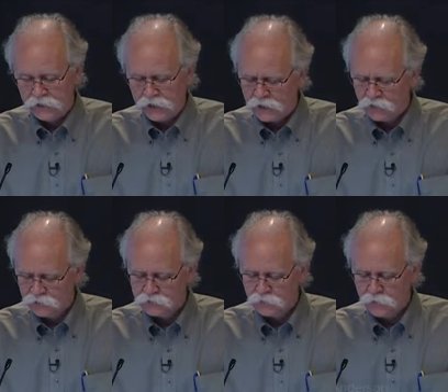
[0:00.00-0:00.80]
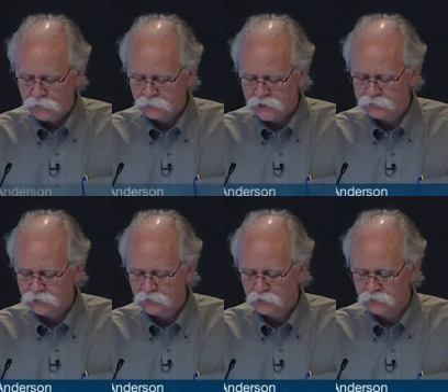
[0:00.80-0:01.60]
And I also think that mass
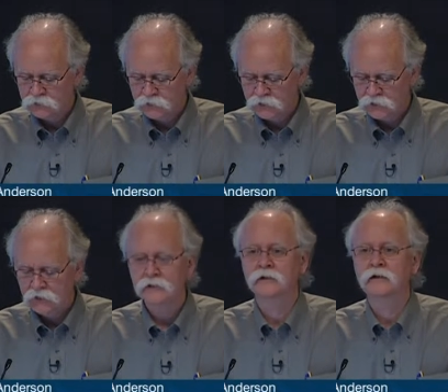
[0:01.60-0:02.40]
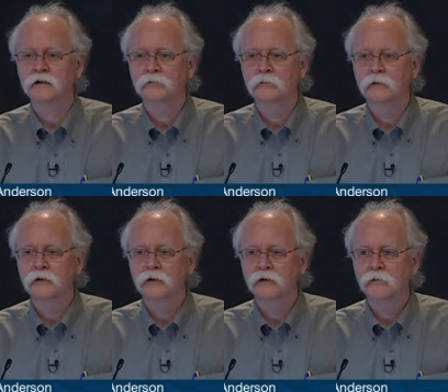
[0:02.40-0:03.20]
spectrometry is going to
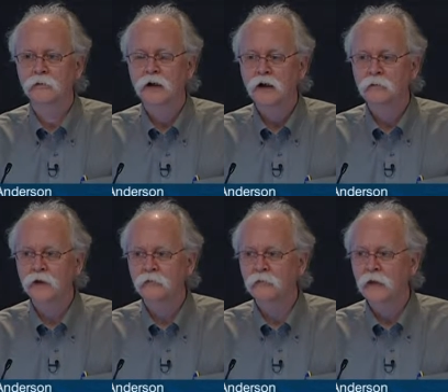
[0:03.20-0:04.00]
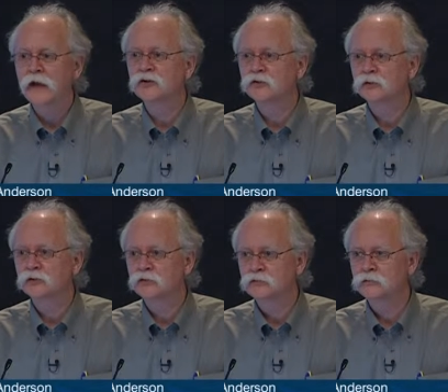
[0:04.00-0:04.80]
become a major
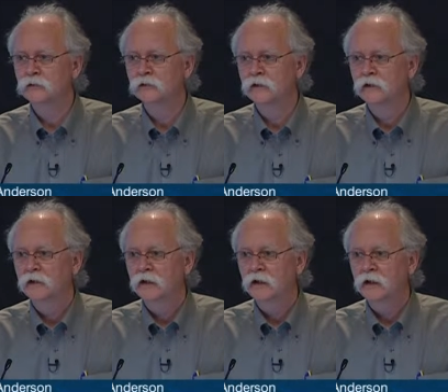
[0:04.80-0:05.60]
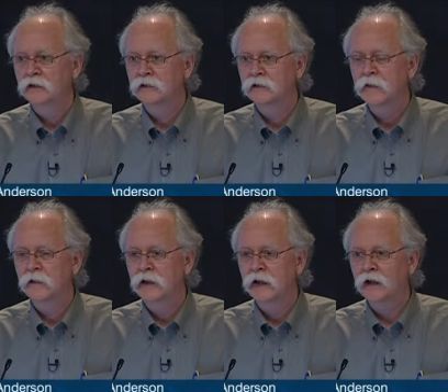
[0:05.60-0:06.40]
tool in, in
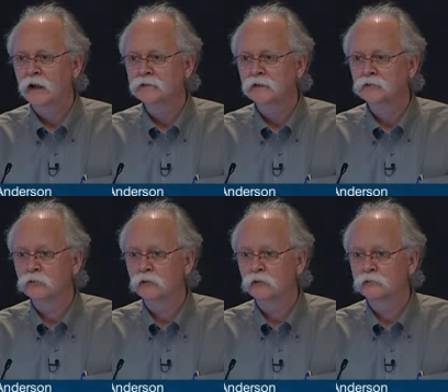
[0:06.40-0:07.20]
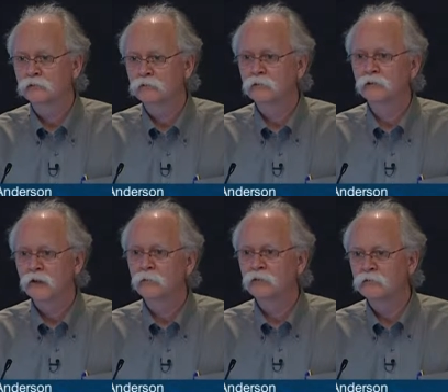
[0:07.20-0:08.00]
the diagnostics world for a
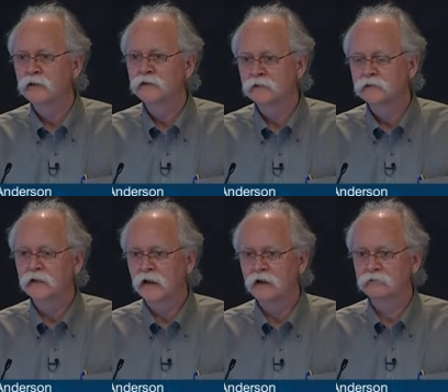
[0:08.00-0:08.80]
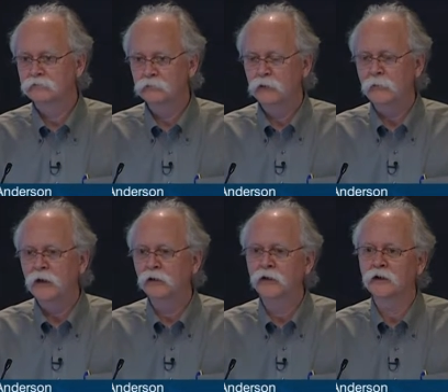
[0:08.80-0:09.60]
number of reasons that have
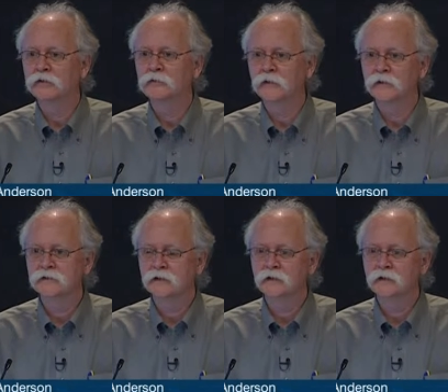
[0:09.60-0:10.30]
primarily to do with its